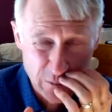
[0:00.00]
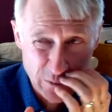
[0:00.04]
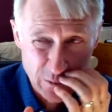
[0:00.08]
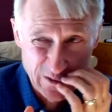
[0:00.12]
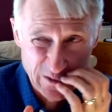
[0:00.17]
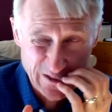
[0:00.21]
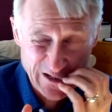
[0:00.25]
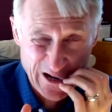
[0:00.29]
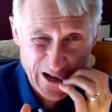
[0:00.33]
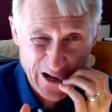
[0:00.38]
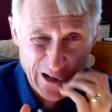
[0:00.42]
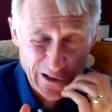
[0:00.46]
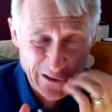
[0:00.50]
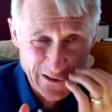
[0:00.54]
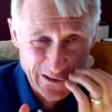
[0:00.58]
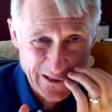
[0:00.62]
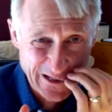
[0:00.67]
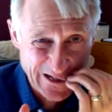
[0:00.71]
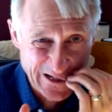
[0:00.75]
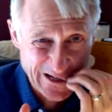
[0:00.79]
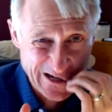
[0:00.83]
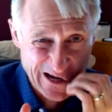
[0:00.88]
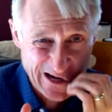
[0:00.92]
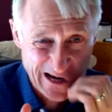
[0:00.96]
what's called
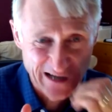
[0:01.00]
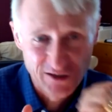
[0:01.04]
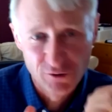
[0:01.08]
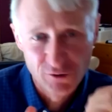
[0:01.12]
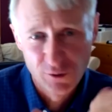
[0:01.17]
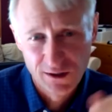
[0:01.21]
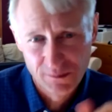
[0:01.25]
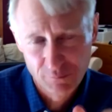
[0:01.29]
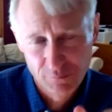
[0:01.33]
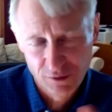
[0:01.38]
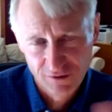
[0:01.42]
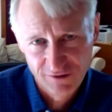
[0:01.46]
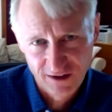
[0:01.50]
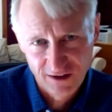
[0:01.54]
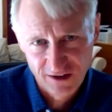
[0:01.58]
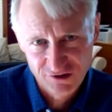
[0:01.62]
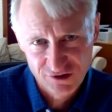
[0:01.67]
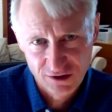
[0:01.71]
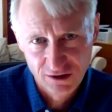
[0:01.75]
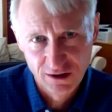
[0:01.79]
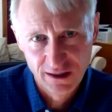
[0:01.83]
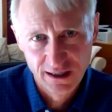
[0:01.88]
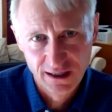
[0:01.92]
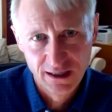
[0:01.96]
continuing
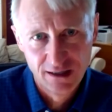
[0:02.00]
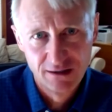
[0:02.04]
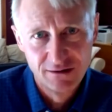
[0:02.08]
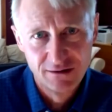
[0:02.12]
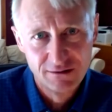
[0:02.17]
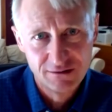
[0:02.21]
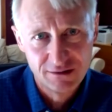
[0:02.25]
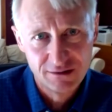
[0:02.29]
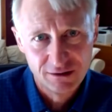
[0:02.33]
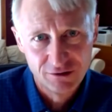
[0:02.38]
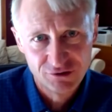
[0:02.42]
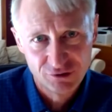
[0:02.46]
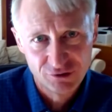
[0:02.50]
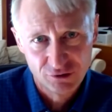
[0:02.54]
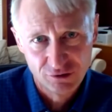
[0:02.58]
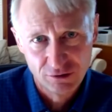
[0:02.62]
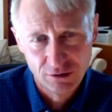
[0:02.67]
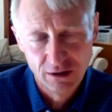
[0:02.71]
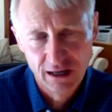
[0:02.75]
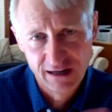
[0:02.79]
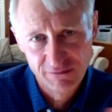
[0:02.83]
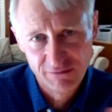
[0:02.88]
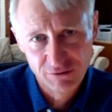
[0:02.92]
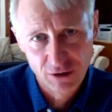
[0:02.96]
professional ed, you know, sort of
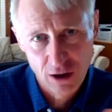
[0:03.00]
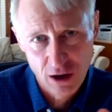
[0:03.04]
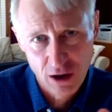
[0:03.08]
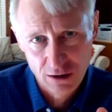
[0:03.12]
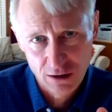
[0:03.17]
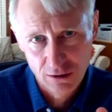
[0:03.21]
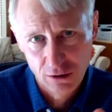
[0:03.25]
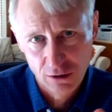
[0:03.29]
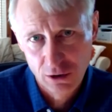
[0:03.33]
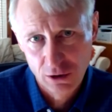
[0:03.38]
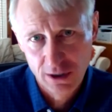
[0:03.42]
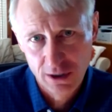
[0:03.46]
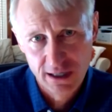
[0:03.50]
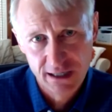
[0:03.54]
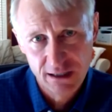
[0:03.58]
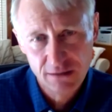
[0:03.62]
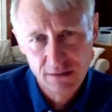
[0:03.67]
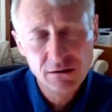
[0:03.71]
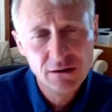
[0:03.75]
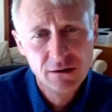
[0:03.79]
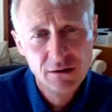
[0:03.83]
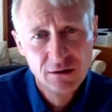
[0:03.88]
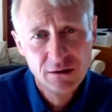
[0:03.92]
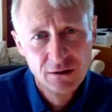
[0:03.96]
lifelong
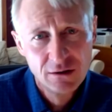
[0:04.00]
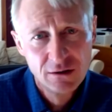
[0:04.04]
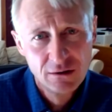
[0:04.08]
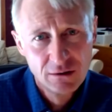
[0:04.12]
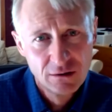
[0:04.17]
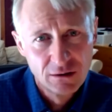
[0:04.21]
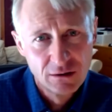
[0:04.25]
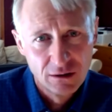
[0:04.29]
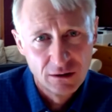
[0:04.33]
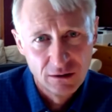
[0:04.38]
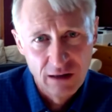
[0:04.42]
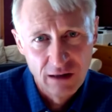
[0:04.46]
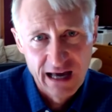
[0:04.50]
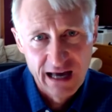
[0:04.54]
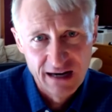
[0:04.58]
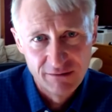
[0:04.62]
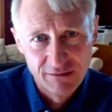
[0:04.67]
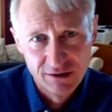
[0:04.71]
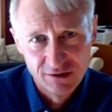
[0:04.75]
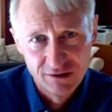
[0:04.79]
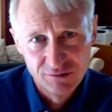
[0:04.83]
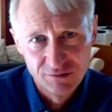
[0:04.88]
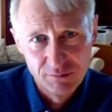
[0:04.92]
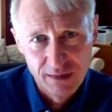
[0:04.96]
learning, a lot of
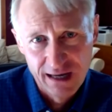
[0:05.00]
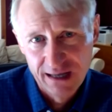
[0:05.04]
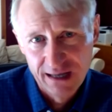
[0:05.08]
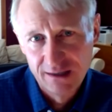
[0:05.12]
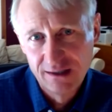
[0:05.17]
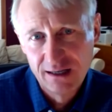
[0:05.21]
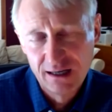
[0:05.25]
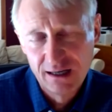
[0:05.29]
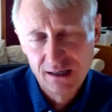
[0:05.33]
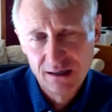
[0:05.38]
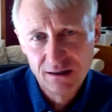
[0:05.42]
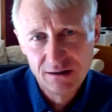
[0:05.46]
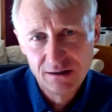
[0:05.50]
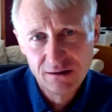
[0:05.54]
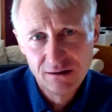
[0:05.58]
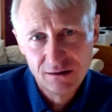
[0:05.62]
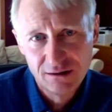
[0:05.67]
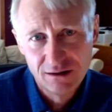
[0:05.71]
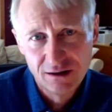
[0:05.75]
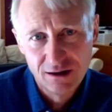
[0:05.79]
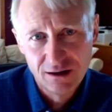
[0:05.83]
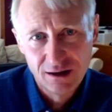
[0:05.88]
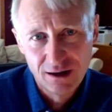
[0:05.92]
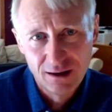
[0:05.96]
it is mandated.
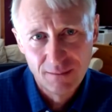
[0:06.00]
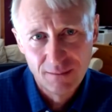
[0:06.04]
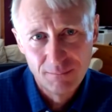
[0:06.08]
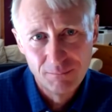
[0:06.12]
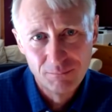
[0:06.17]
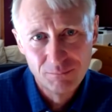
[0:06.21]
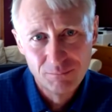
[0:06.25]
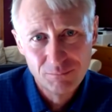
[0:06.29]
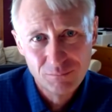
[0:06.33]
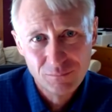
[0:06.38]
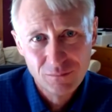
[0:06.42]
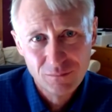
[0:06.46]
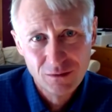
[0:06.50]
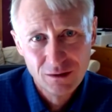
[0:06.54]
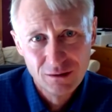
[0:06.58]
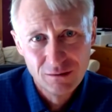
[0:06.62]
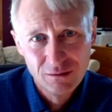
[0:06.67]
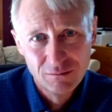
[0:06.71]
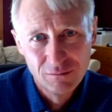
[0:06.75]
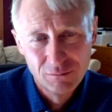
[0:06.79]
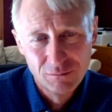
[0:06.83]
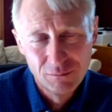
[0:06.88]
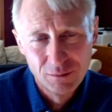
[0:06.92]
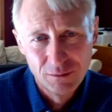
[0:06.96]
Um,
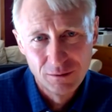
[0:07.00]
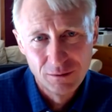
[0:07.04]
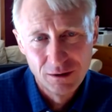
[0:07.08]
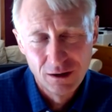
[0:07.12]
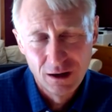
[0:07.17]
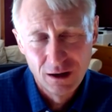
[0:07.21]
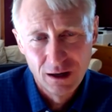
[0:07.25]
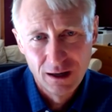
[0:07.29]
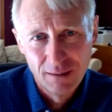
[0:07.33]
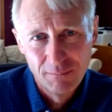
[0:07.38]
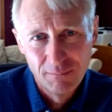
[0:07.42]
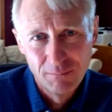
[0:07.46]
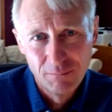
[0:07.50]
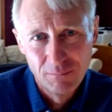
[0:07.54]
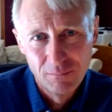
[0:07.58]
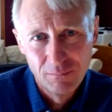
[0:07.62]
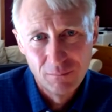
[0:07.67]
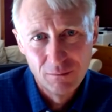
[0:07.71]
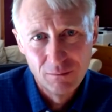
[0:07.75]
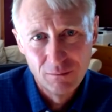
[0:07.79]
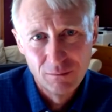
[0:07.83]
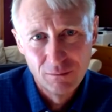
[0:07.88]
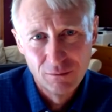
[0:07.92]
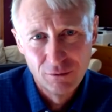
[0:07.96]
um,
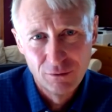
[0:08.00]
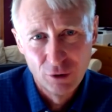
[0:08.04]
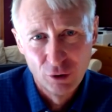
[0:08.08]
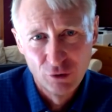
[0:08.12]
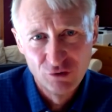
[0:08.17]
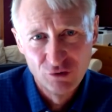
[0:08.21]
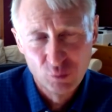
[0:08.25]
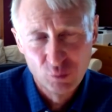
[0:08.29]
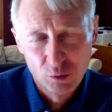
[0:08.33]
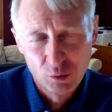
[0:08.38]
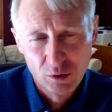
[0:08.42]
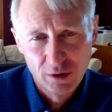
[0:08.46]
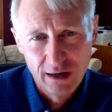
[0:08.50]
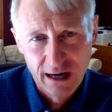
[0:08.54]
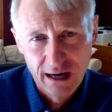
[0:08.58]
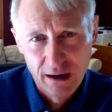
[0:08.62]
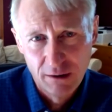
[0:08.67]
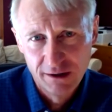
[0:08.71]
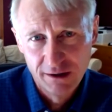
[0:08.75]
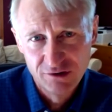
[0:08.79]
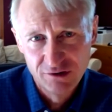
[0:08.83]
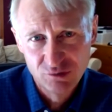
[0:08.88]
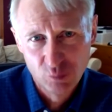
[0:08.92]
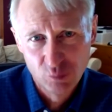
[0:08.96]
those were
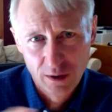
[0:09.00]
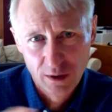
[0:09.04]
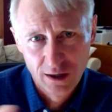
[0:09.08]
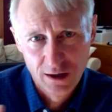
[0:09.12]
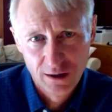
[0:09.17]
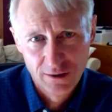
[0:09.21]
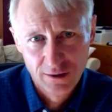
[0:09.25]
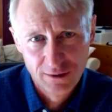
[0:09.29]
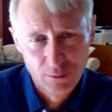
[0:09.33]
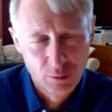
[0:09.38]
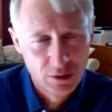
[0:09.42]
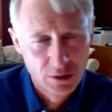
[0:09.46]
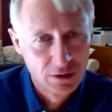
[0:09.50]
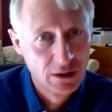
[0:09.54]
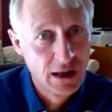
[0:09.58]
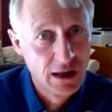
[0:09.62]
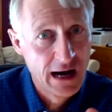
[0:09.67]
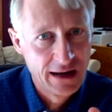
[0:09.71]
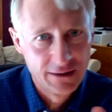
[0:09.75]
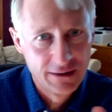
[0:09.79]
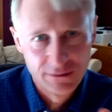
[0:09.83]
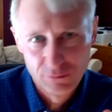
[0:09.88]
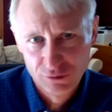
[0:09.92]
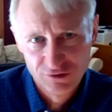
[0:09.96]
areas where there were a
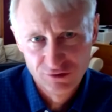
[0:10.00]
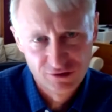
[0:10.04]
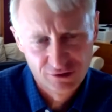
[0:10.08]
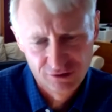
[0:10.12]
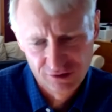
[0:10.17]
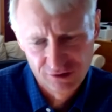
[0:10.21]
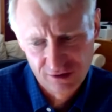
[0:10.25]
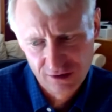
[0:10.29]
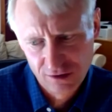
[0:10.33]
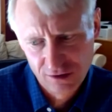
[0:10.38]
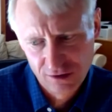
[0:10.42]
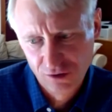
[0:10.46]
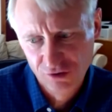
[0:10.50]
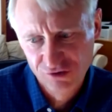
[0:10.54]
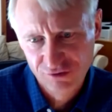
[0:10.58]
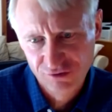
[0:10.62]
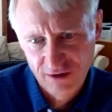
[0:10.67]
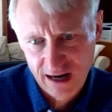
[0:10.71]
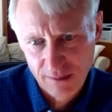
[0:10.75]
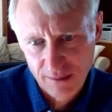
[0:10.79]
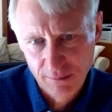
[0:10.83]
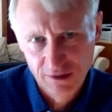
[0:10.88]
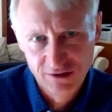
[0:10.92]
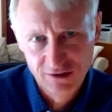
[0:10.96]
lot, there was just huge
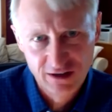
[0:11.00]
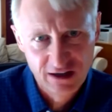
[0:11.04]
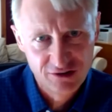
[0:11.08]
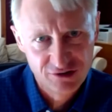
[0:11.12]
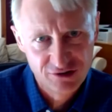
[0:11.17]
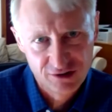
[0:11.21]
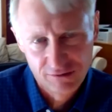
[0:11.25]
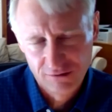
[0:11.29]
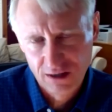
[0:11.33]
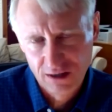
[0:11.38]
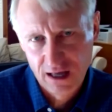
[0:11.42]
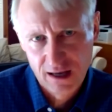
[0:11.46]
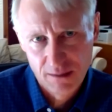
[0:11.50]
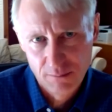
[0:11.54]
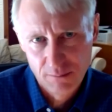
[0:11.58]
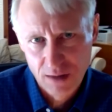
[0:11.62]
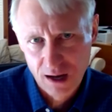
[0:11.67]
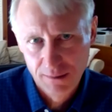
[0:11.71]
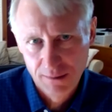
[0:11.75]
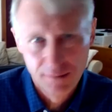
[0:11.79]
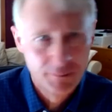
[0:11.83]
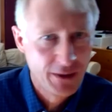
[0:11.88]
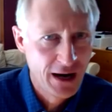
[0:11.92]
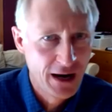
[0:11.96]
fragmentation of a lot of
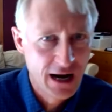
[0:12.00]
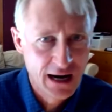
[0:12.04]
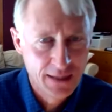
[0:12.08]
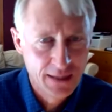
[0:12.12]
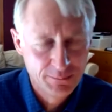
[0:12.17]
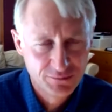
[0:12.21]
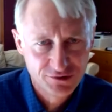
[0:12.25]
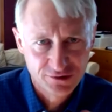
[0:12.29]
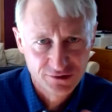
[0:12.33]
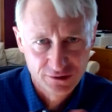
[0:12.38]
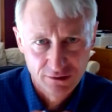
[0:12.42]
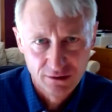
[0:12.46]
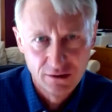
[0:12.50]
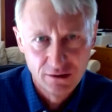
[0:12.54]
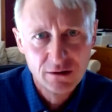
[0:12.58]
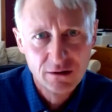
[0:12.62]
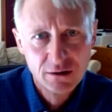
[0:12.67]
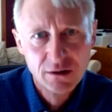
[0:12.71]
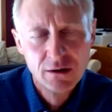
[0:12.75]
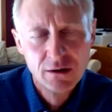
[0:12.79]
mom and pops, and